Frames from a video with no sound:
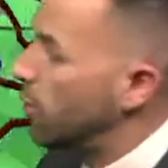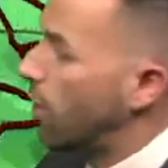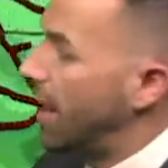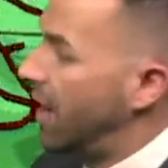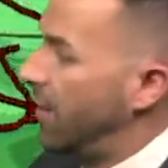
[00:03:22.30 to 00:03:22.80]
into
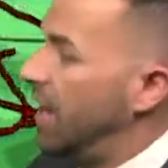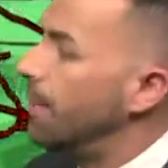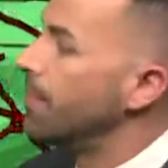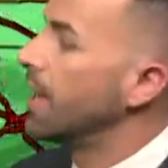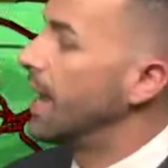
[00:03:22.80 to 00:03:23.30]
our
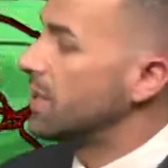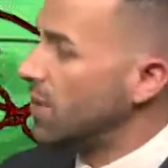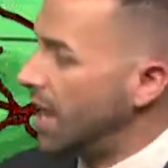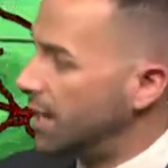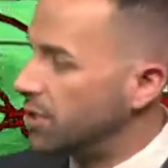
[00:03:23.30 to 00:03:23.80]
area as
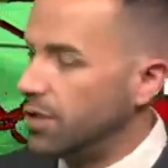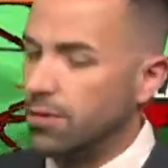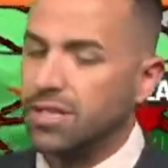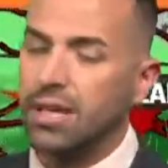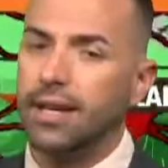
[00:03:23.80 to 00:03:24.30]
we head into
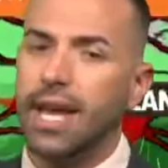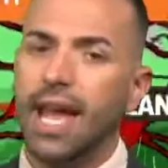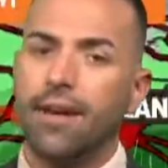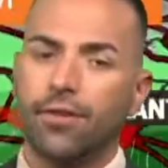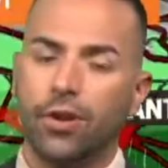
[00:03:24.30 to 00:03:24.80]
your
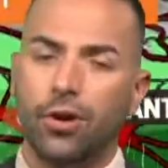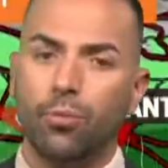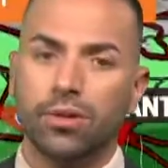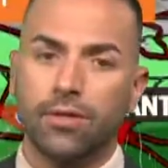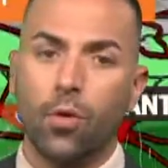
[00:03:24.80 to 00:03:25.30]
Sunday
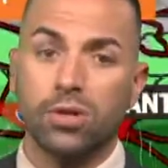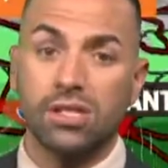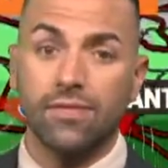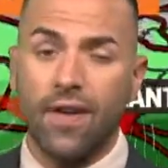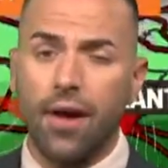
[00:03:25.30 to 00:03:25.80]
afternoon, which of
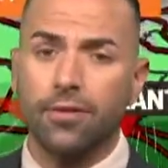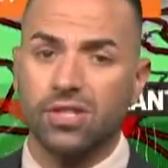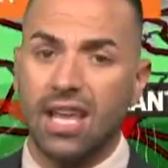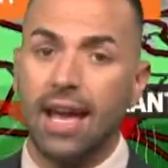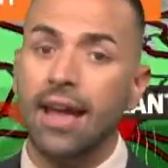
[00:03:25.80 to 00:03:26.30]
course is
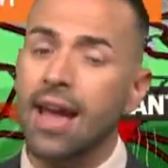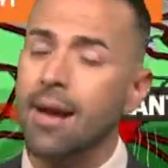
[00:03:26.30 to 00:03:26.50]
Father's Day,